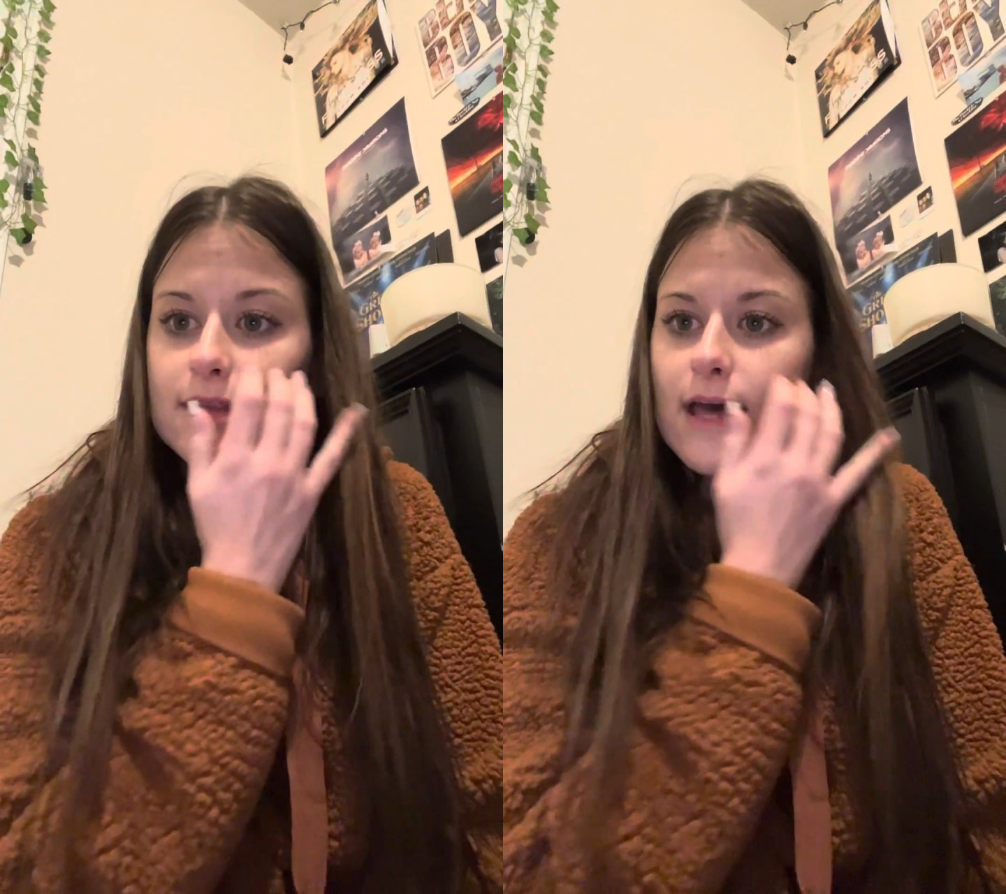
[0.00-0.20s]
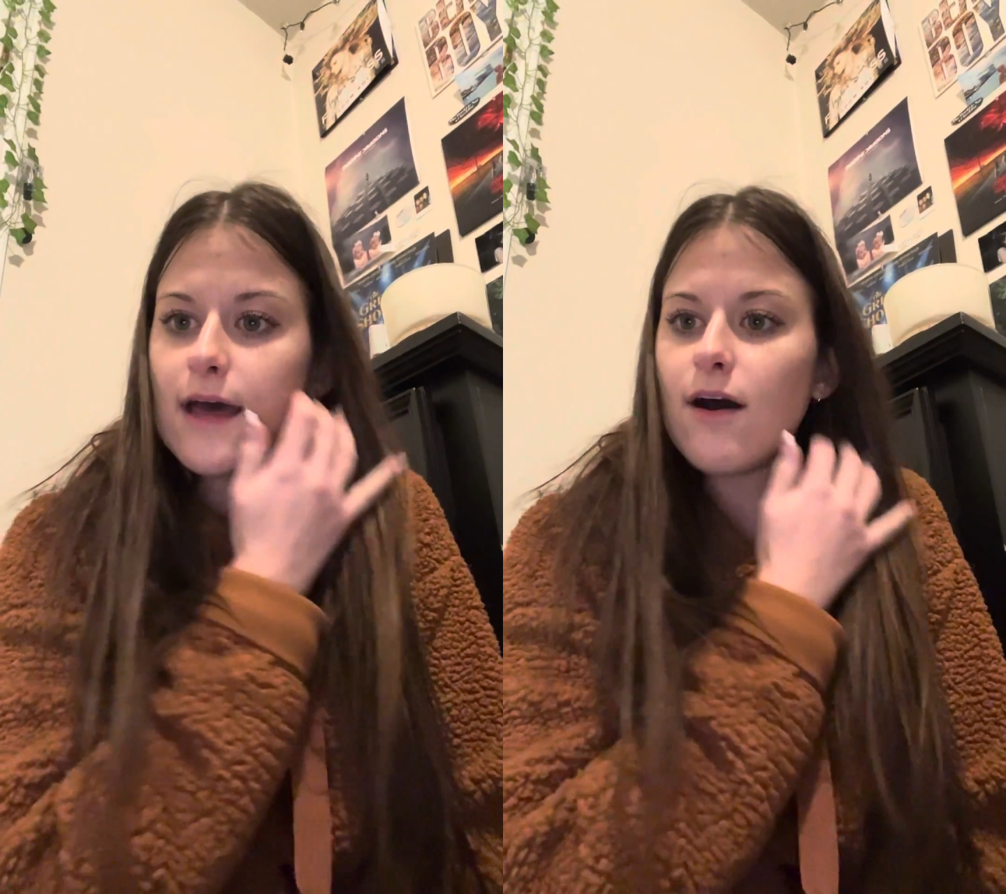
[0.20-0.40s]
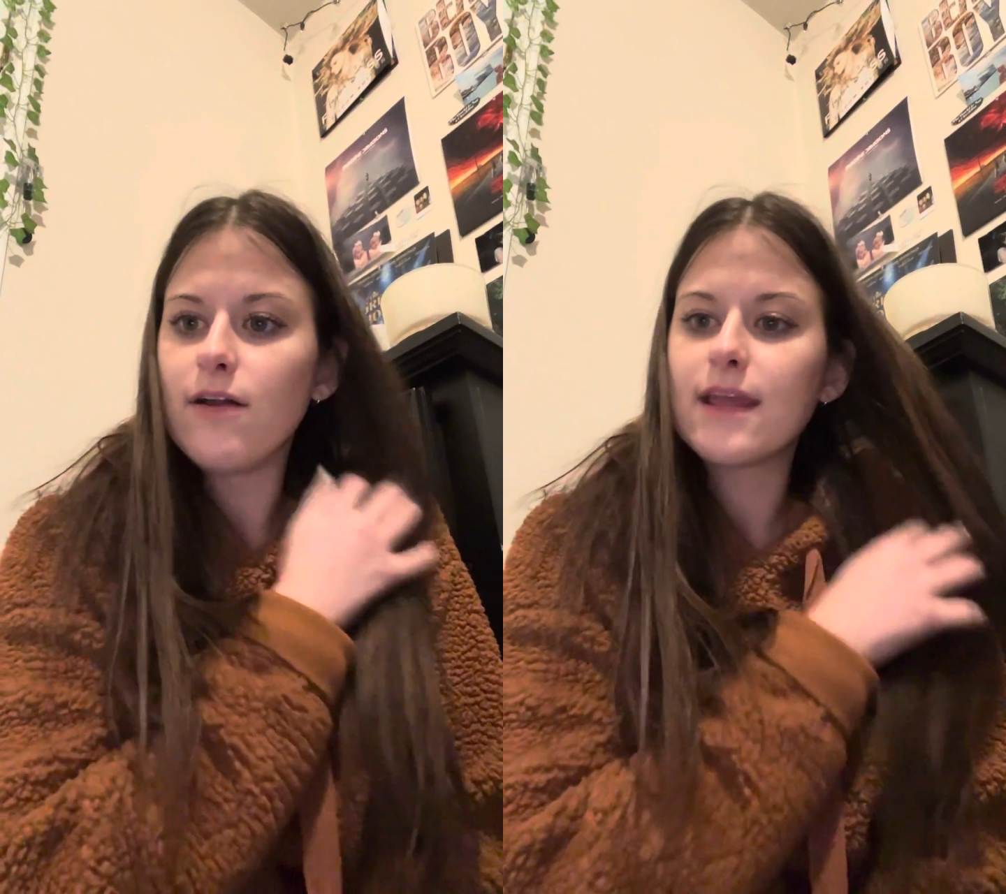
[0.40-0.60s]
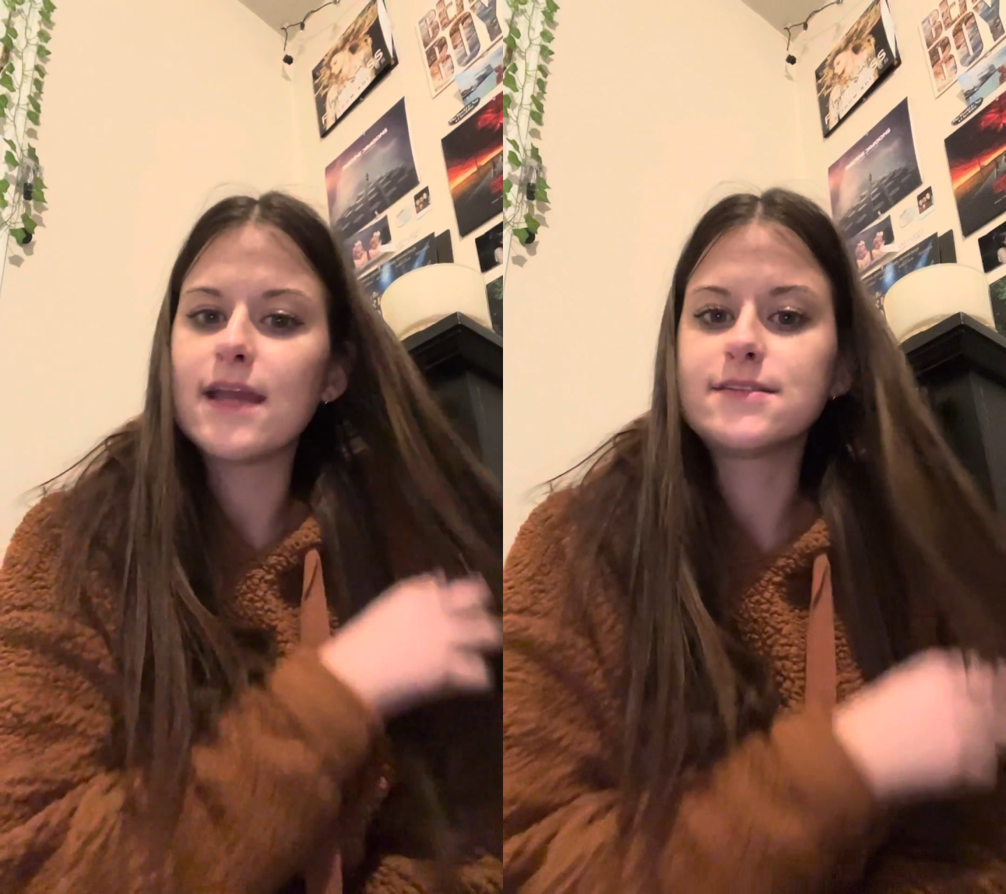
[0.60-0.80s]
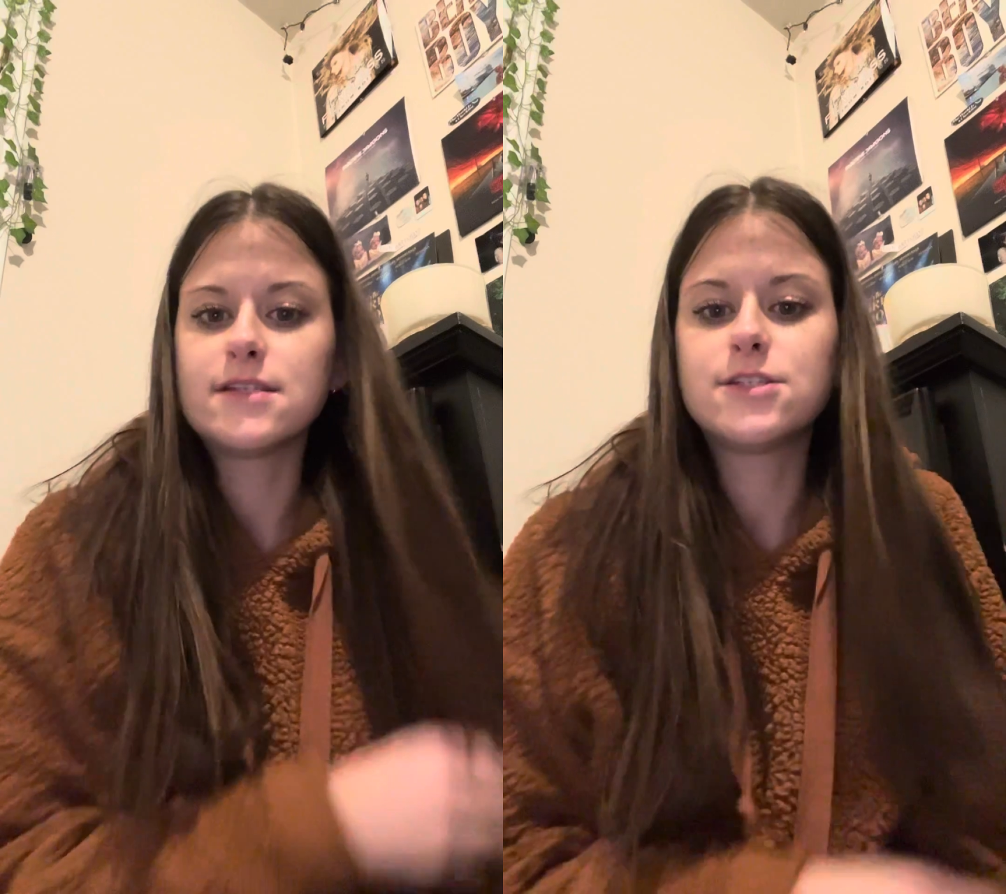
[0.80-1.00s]
that all the
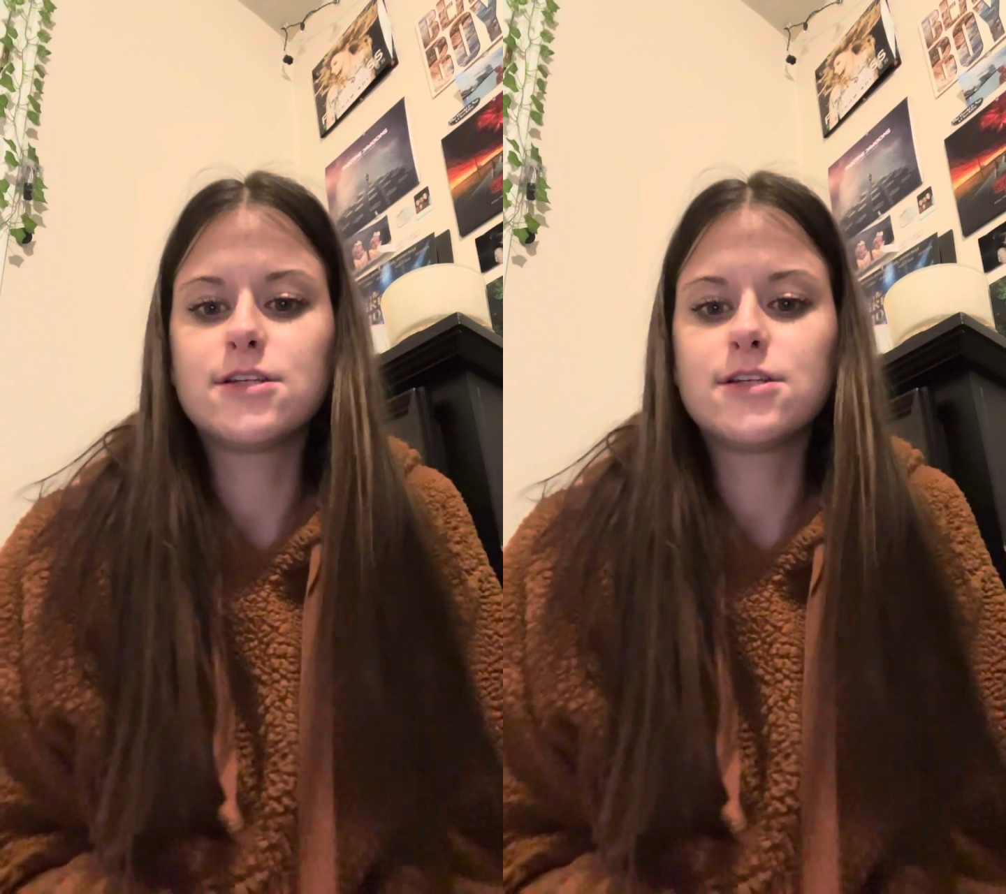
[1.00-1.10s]
cases